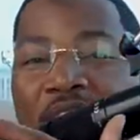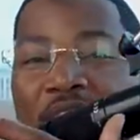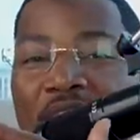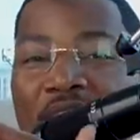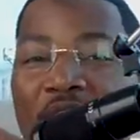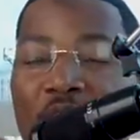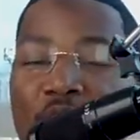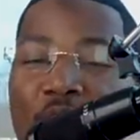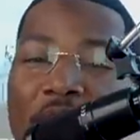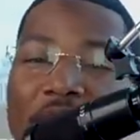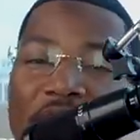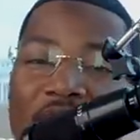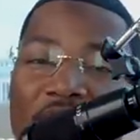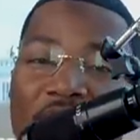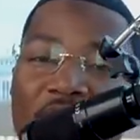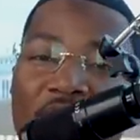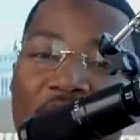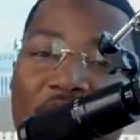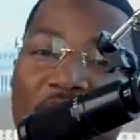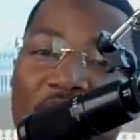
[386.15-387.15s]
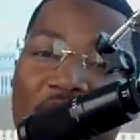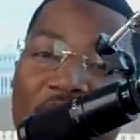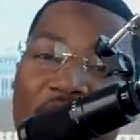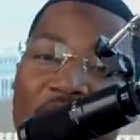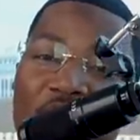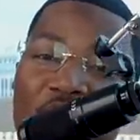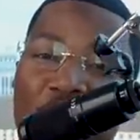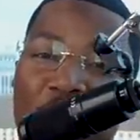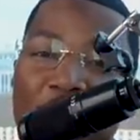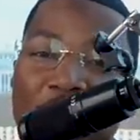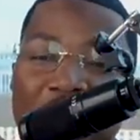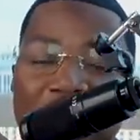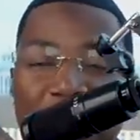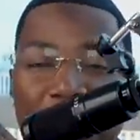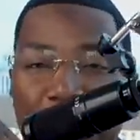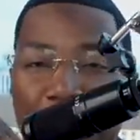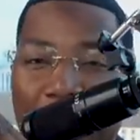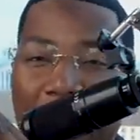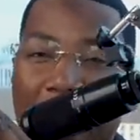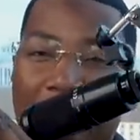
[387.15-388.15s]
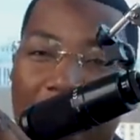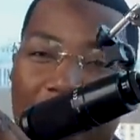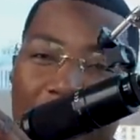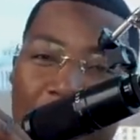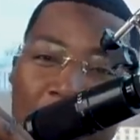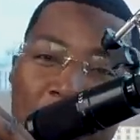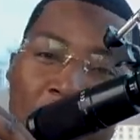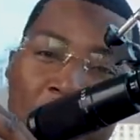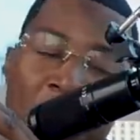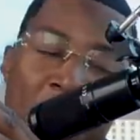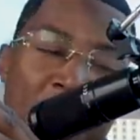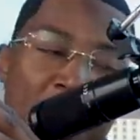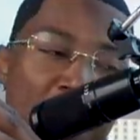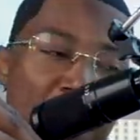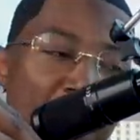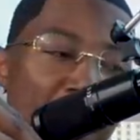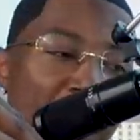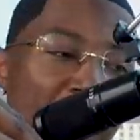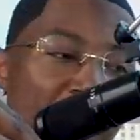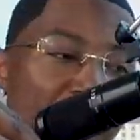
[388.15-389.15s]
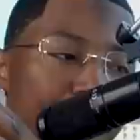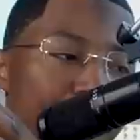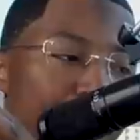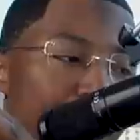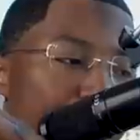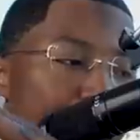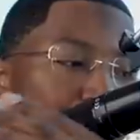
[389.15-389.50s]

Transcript: to the rest of the, uh, the rest of the pack. But